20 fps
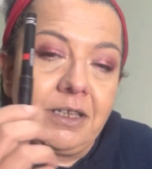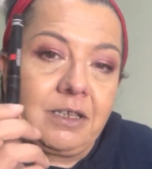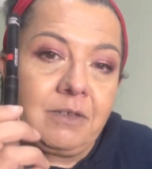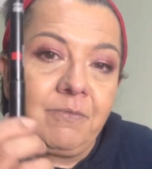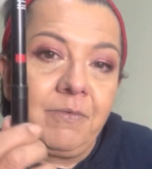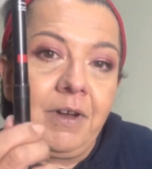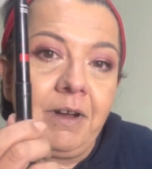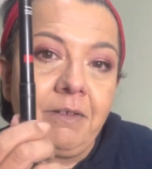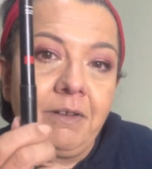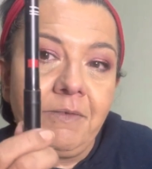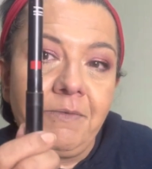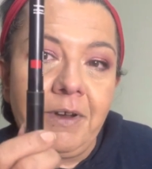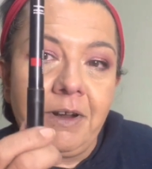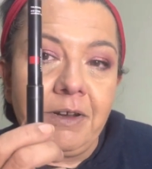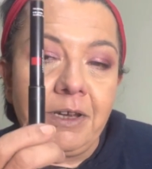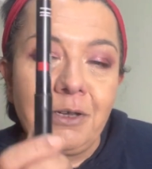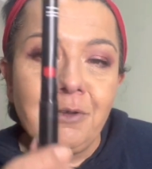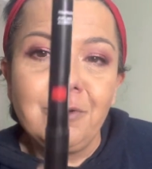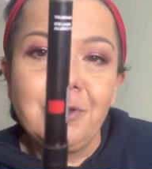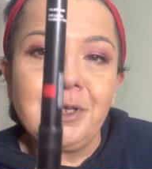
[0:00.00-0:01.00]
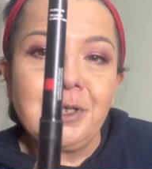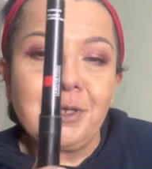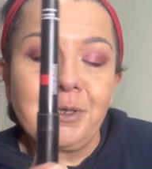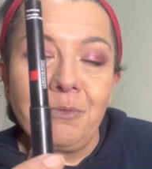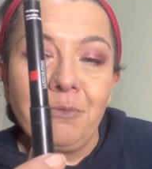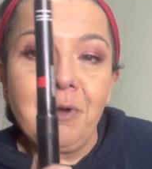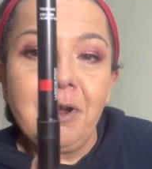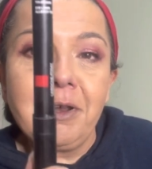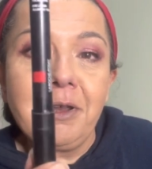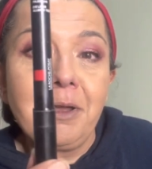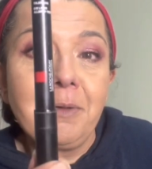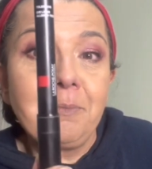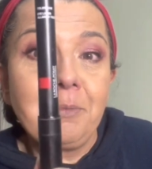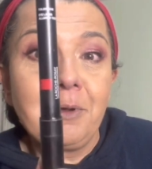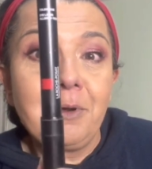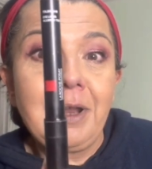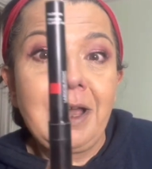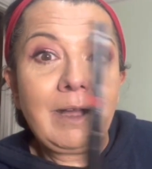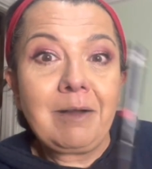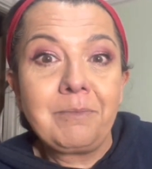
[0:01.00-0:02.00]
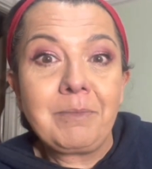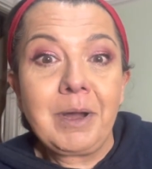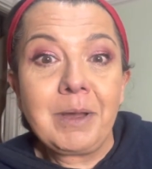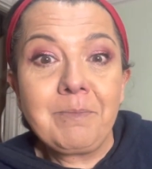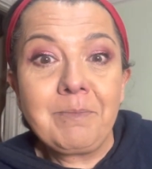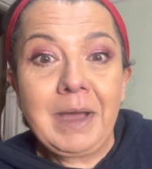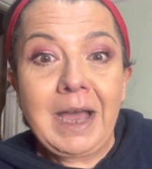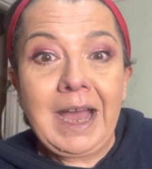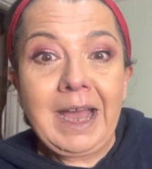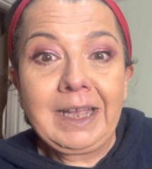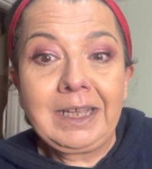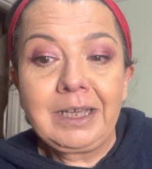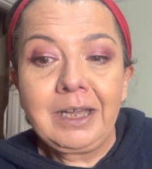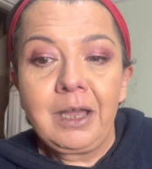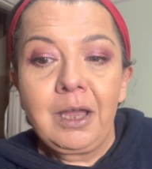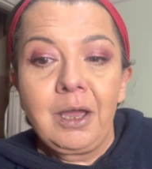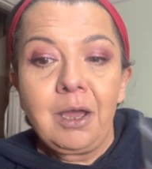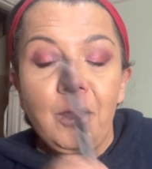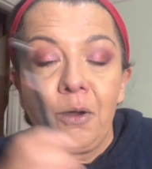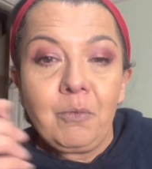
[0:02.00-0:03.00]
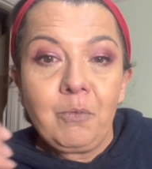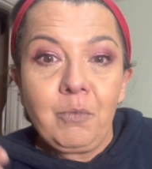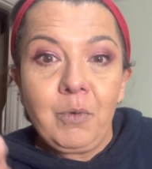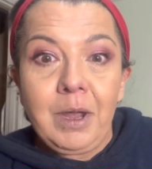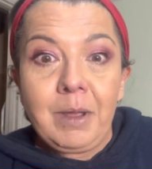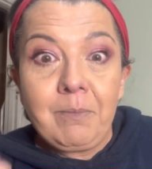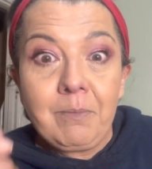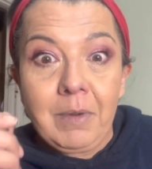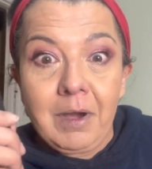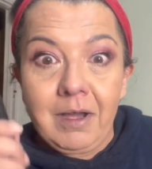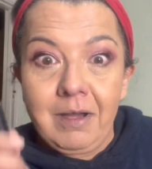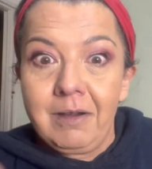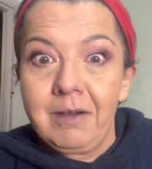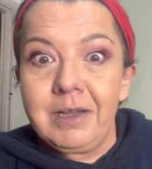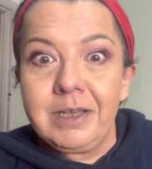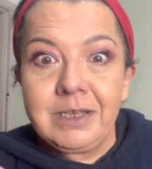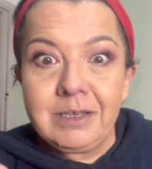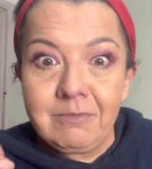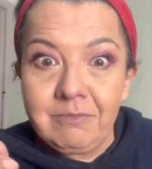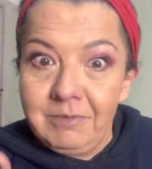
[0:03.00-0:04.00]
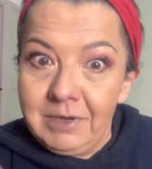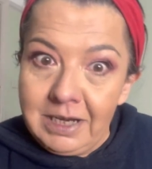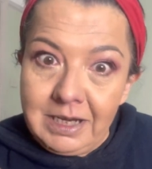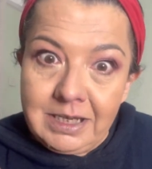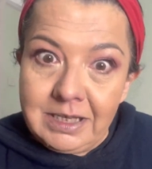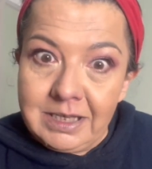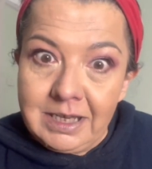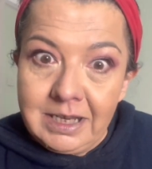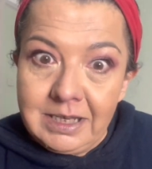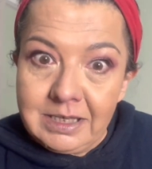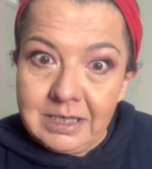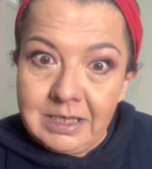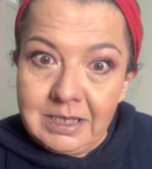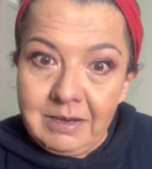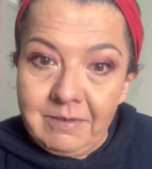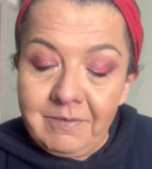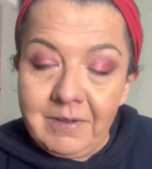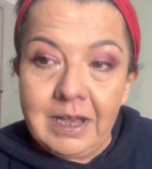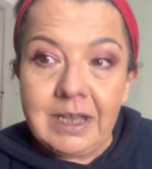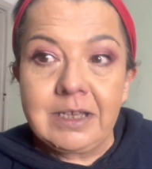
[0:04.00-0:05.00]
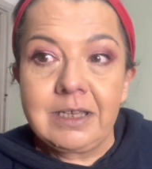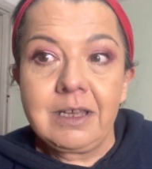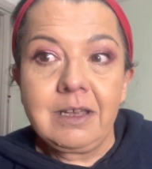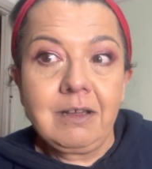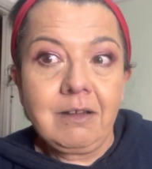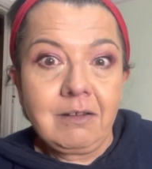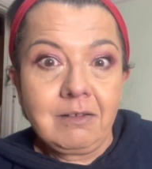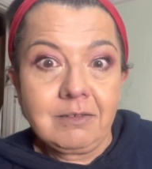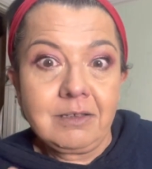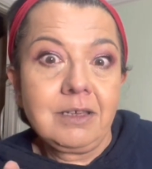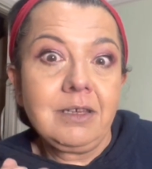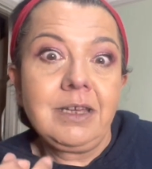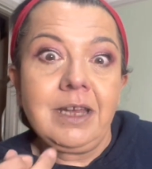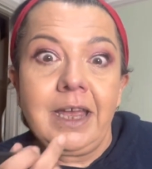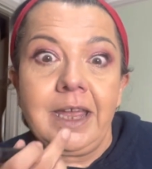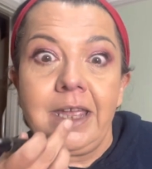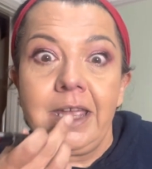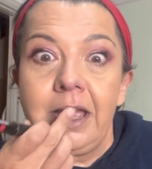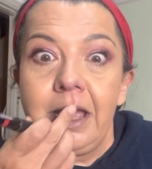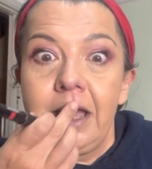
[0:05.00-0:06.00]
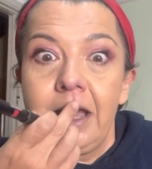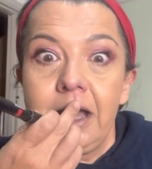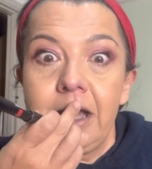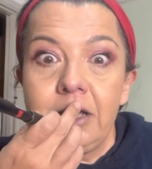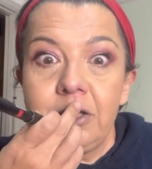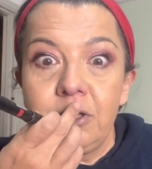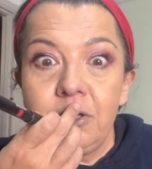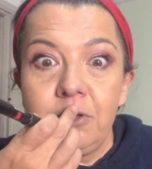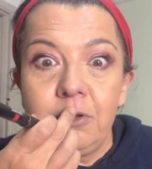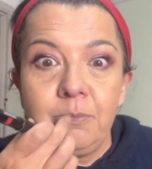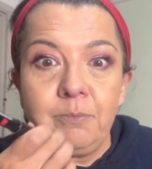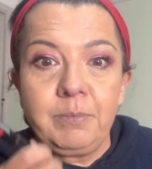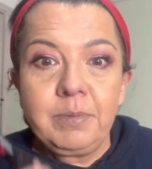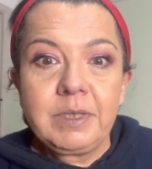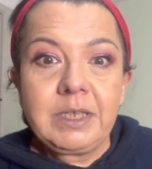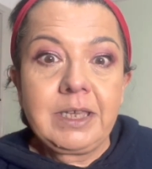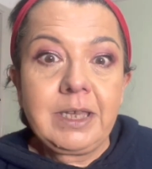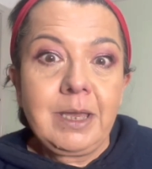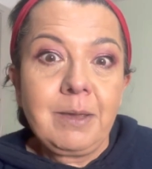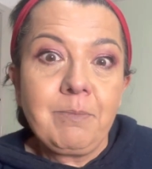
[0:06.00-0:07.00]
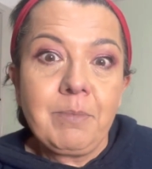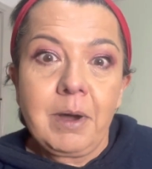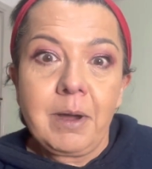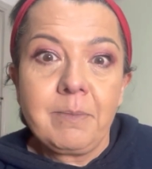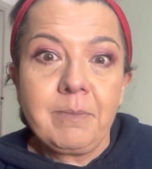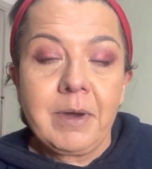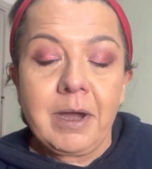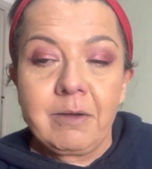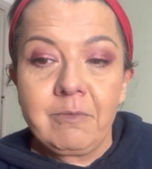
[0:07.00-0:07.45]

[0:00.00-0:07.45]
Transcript: It's very, very good. It's the one I pull out of my bag when my eyes are really sensitive, as they are today, as you can see by my